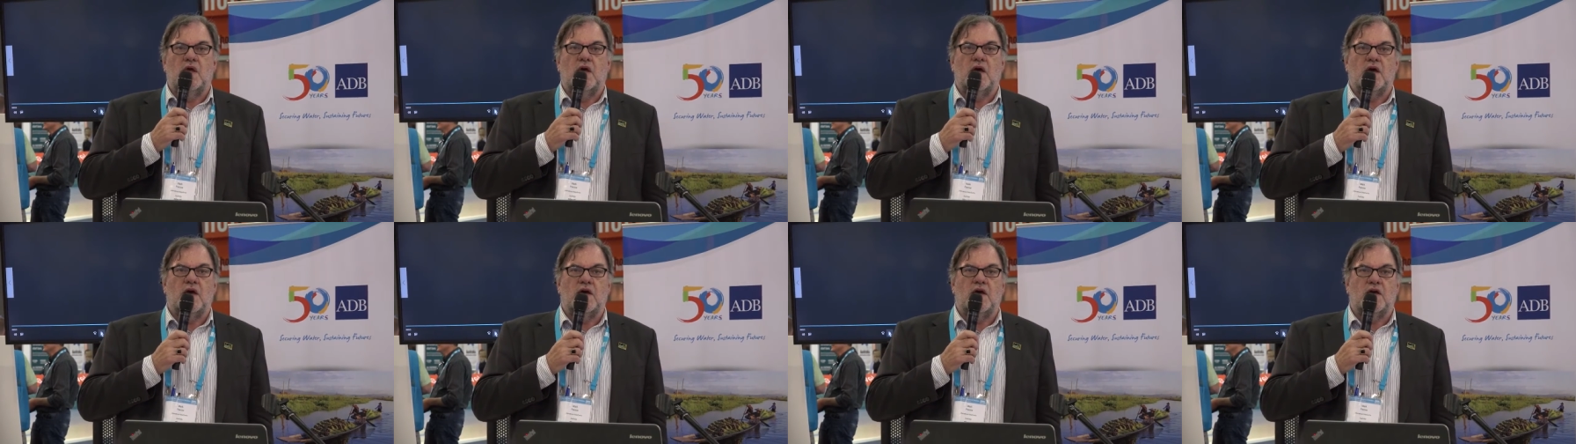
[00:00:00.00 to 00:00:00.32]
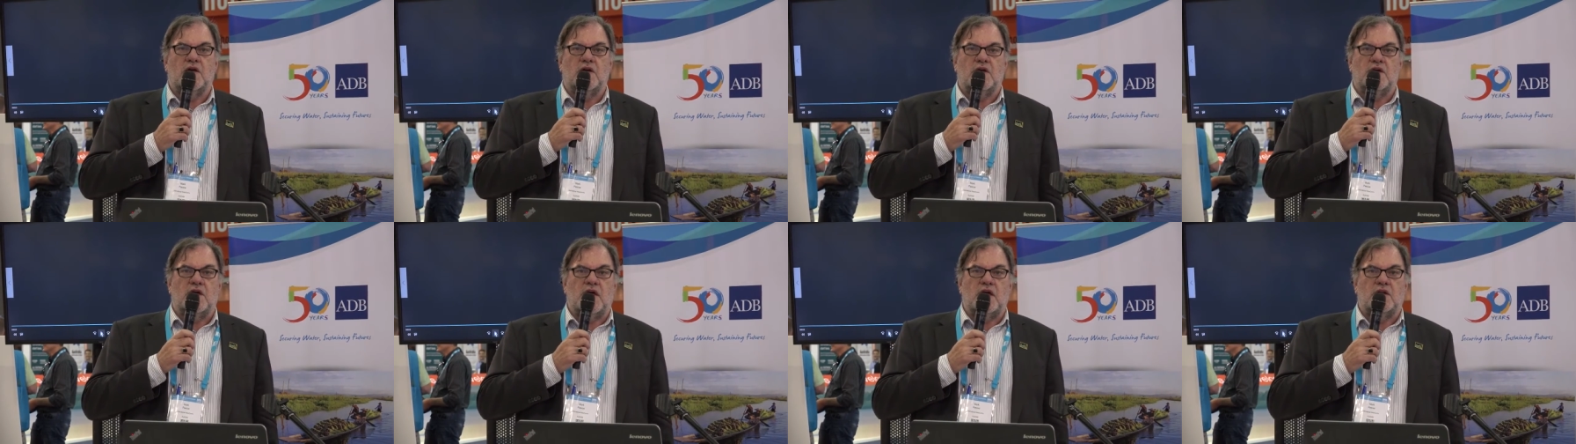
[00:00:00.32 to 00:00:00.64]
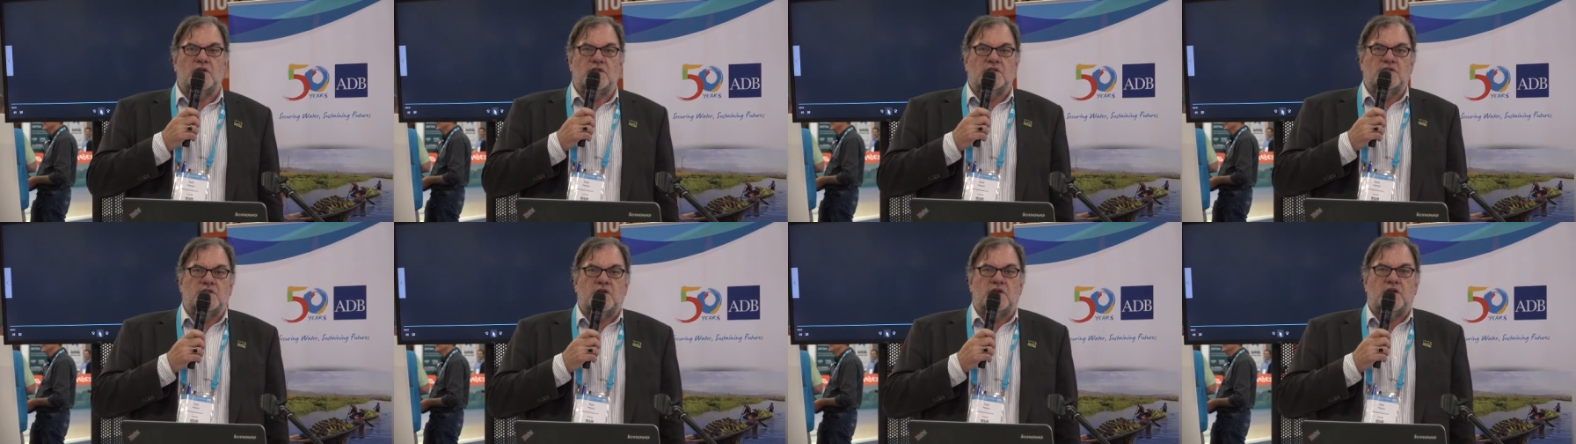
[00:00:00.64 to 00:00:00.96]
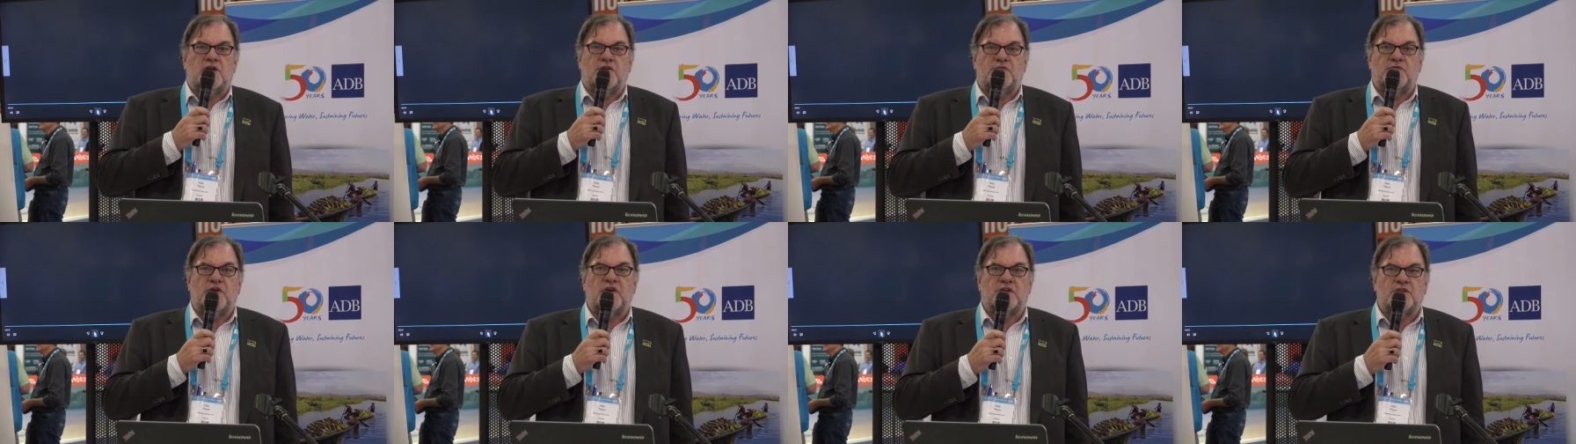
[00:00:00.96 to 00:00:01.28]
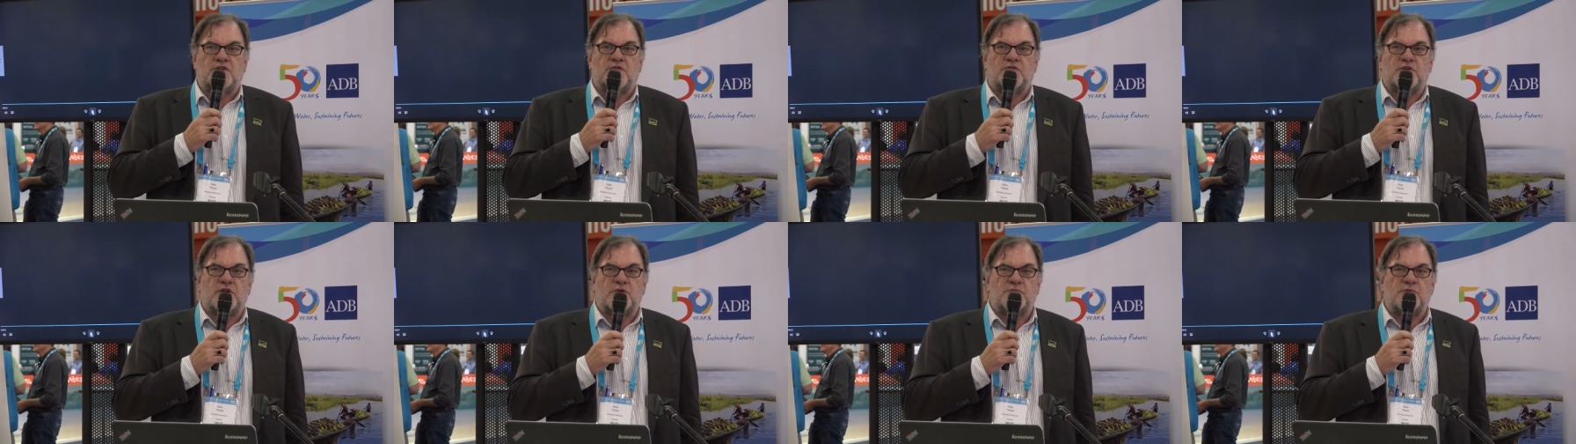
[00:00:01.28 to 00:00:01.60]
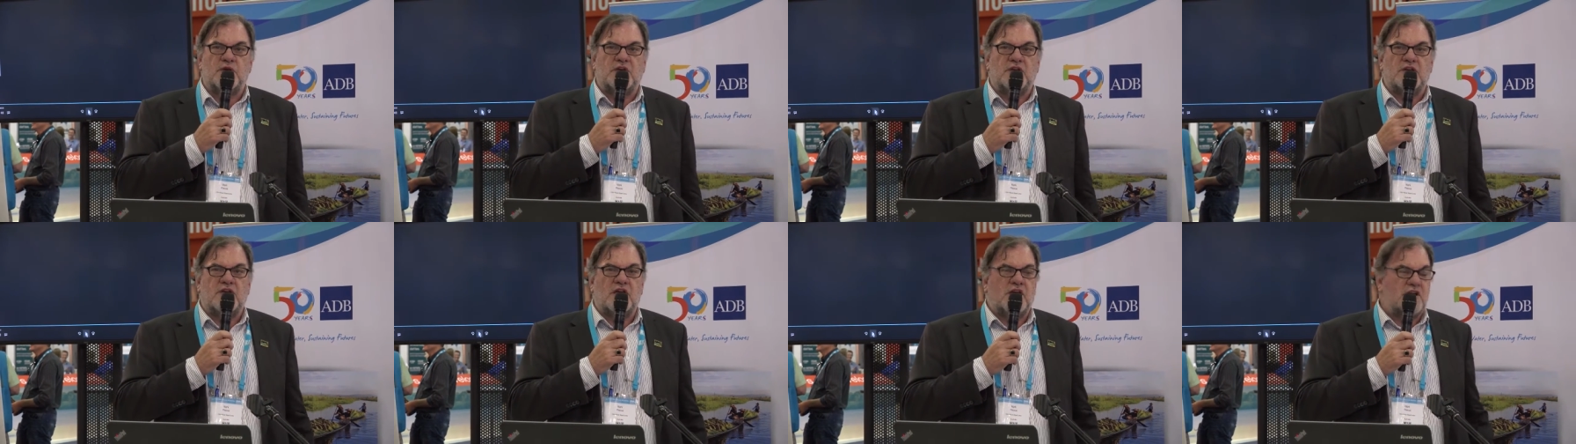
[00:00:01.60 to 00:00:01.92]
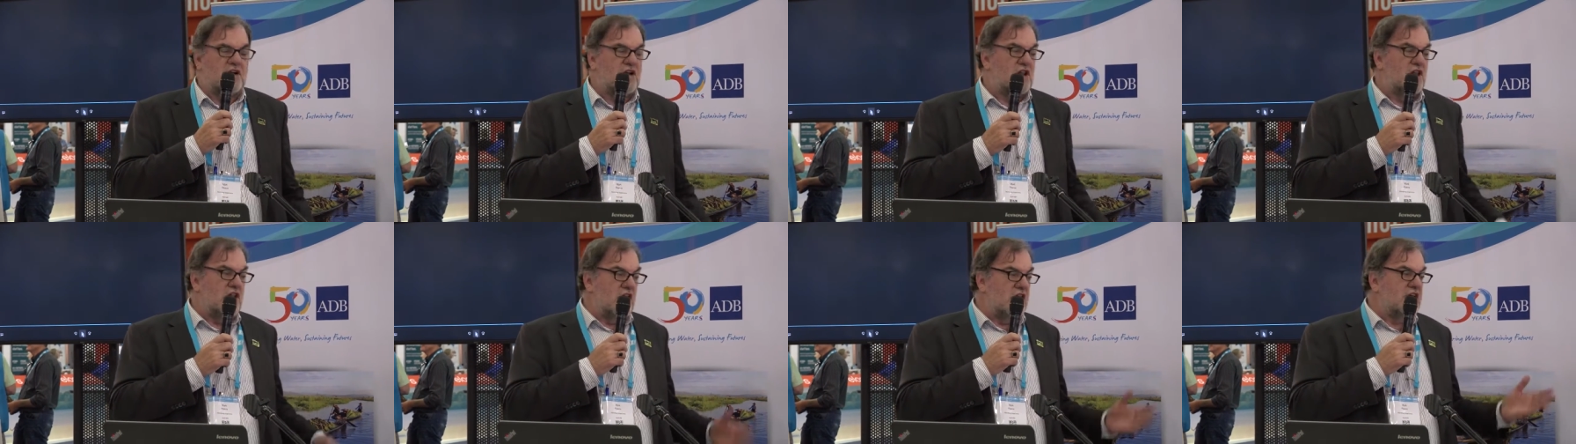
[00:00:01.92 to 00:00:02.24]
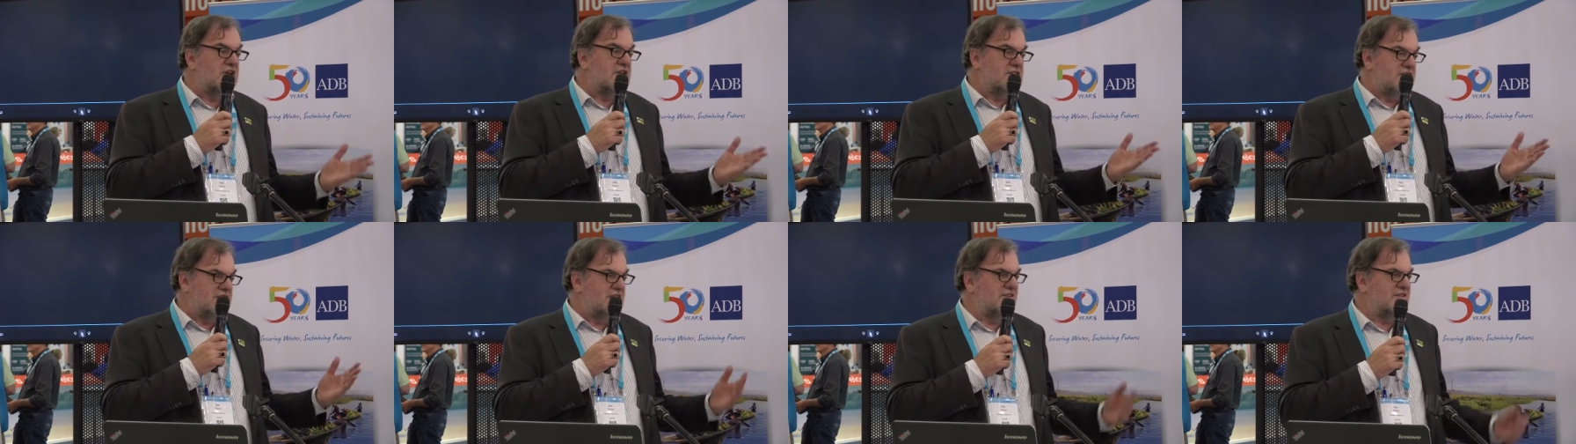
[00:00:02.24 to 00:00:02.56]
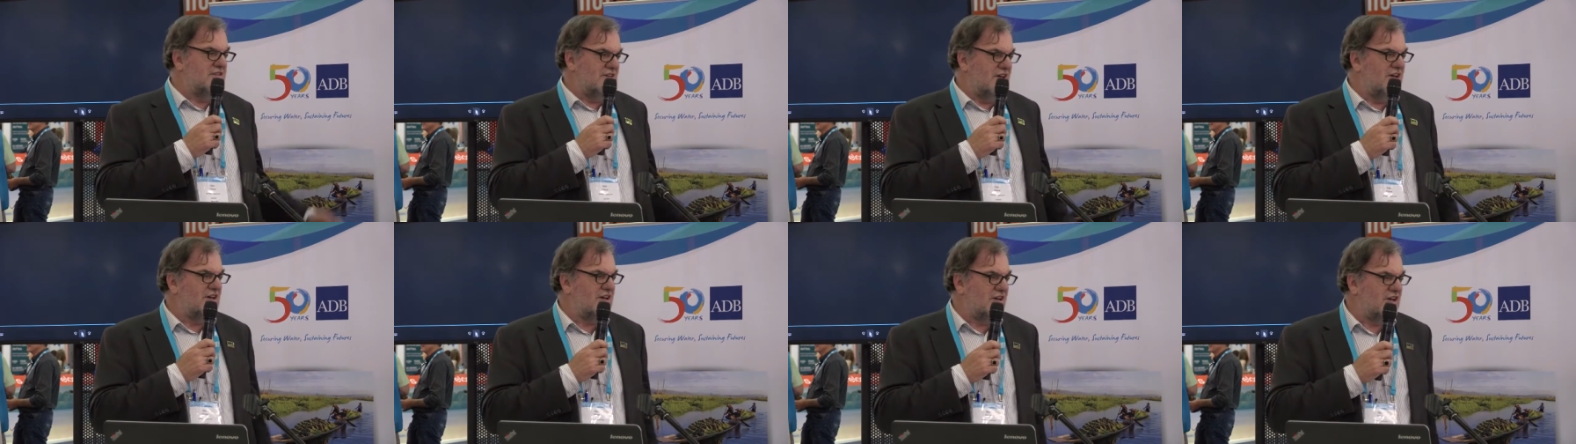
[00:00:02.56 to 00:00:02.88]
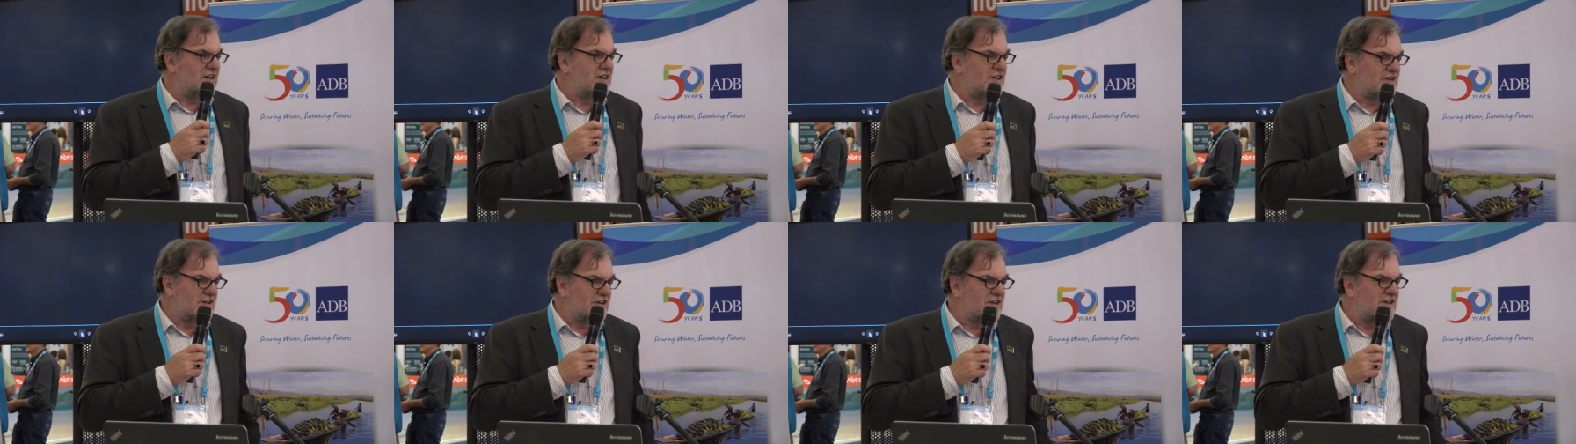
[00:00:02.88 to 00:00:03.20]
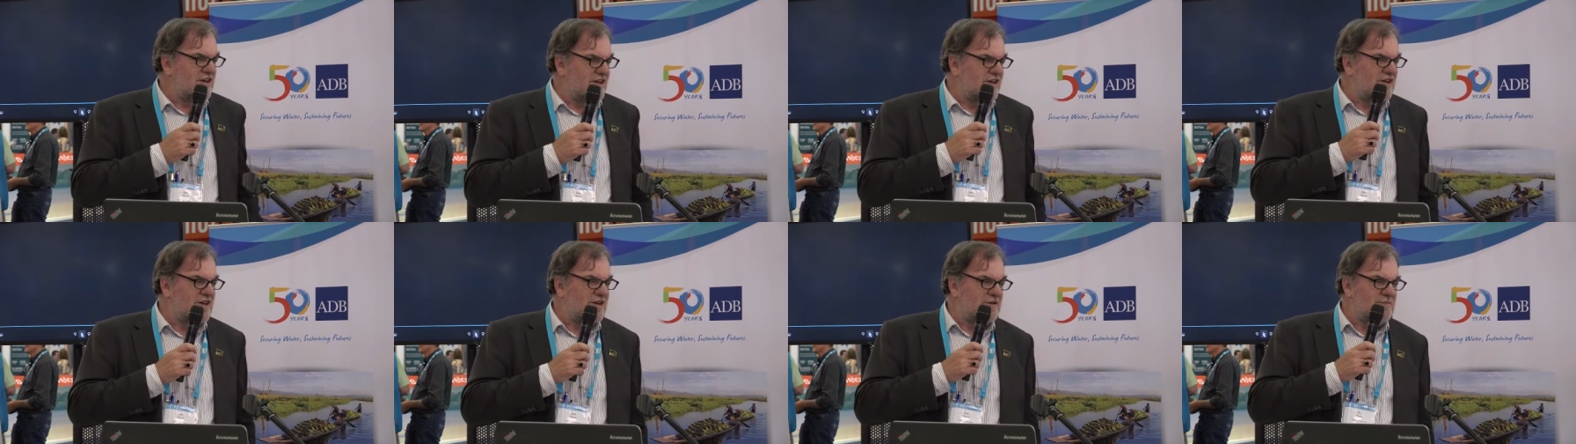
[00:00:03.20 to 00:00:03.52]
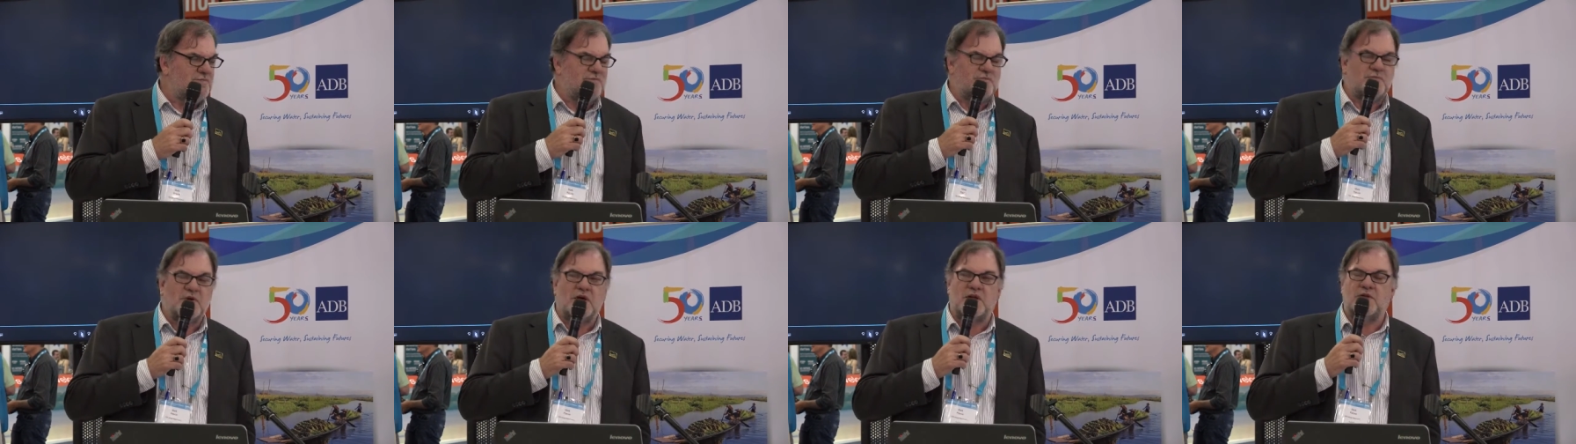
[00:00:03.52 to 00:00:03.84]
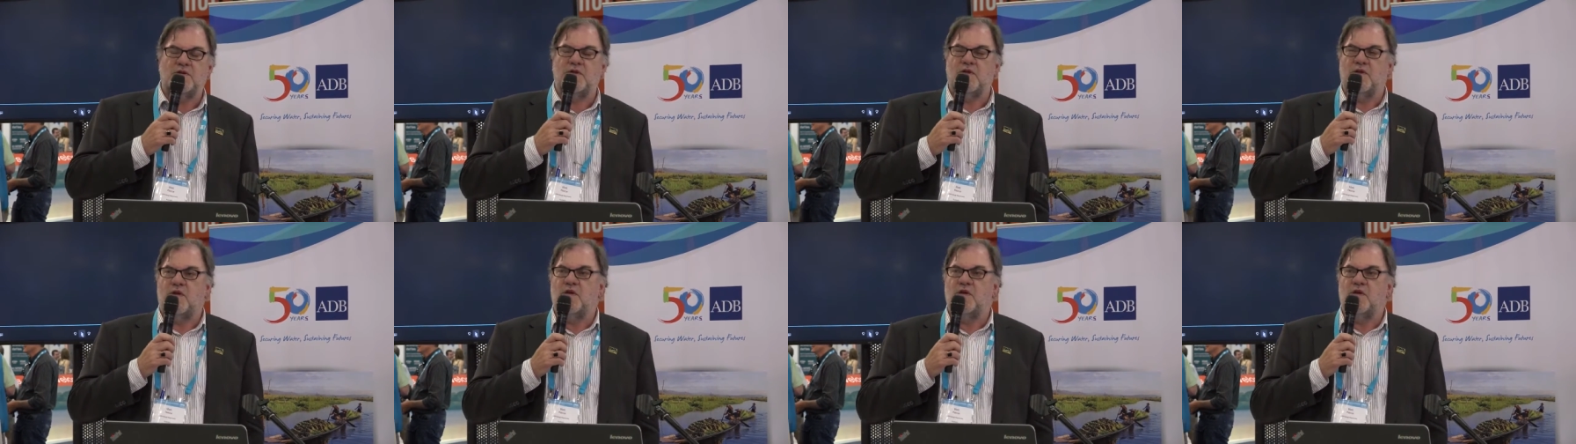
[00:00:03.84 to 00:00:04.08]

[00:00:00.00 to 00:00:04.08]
and has effectively been our client, but